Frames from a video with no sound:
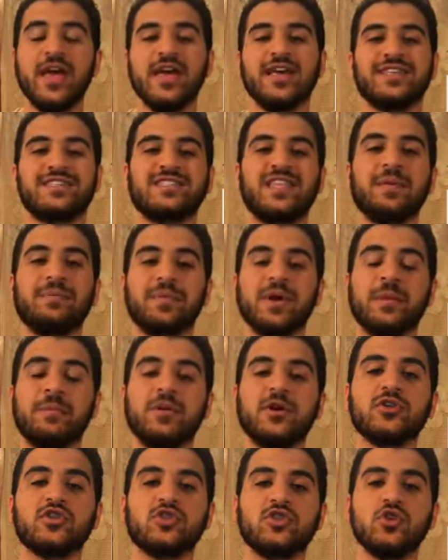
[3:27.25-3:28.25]
Step
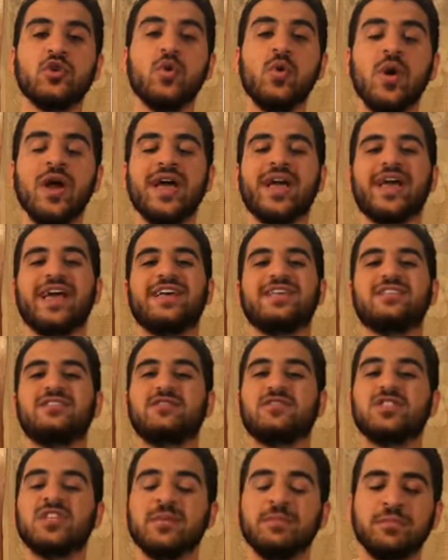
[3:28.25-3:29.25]
number two is
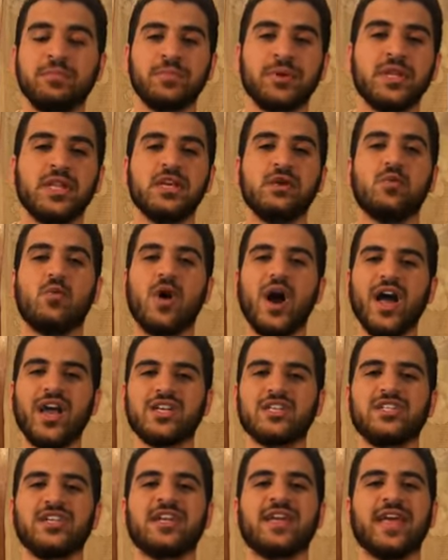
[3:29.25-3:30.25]
simply
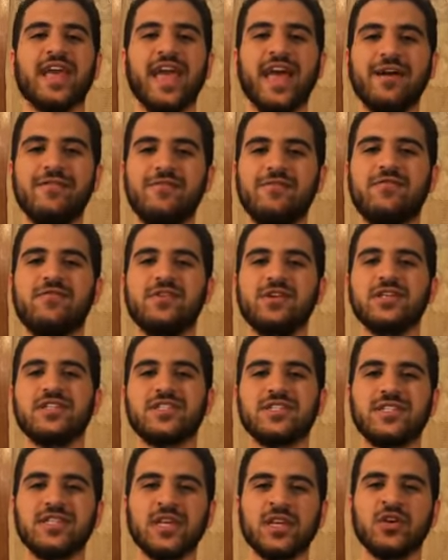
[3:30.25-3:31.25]
washing every
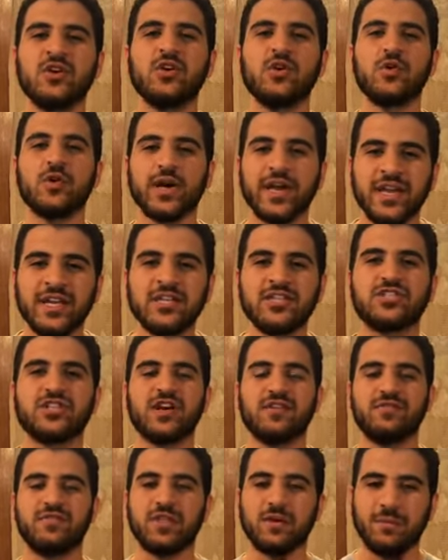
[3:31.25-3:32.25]
single inch
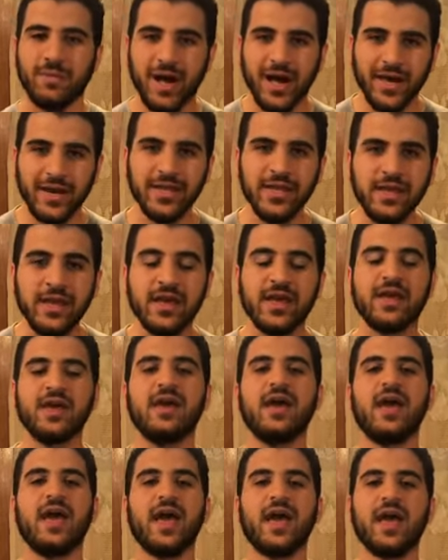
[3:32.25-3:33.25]
of the body
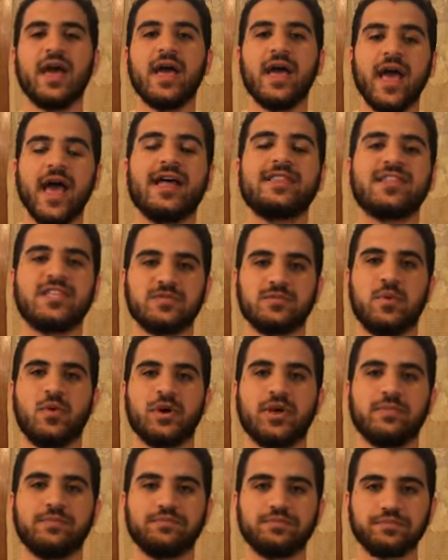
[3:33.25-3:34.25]
at this
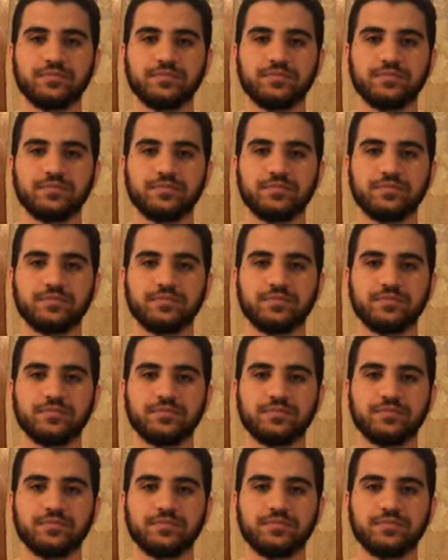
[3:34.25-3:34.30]
point.